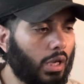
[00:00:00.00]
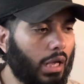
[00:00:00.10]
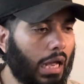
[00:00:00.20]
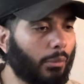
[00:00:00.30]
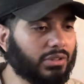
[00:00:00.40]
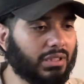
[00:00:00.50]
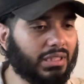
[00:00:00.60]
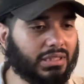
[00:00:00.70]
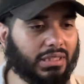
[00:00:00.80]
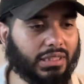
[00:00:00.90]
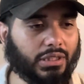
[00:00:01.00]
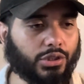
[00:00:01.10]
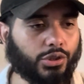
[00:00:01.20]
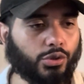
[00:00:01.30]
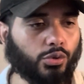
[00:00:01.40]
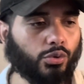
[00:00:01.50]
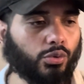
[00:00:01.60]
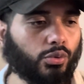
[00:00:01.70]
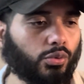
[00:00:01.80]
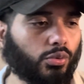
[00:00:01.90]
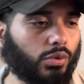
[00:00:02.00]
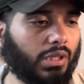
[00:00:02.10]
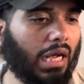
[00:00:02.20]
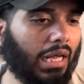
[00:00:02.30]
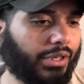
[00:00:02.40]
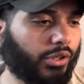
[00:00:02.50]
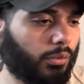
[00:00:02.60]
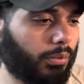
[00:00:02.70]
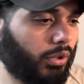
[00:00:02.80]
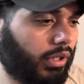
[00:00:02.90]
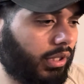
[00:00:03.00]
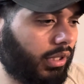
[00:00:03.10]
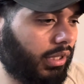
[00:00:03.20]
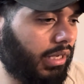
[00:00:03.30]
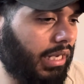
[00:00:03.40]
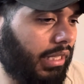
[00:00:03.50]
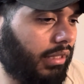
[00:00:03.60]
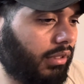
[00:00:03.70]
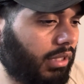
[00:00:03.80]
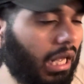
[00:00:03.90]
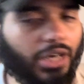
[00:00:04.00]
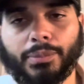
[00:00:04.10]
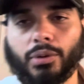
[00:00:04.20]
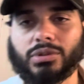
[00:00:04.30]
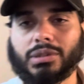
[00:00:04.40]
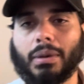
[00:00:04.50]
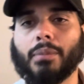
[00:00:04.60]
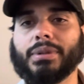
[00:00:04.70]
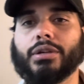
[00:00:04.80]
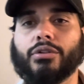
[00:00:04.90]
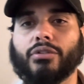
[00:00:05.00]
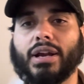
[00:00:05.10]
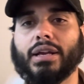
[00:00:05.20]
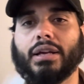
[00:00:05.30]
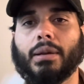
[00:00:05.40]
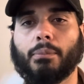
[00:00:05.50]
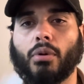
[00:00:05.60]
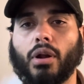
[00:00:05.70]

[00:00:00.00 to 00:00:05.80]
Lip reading: I was listening to an audiobook, and the audiobook was about being great, and it brought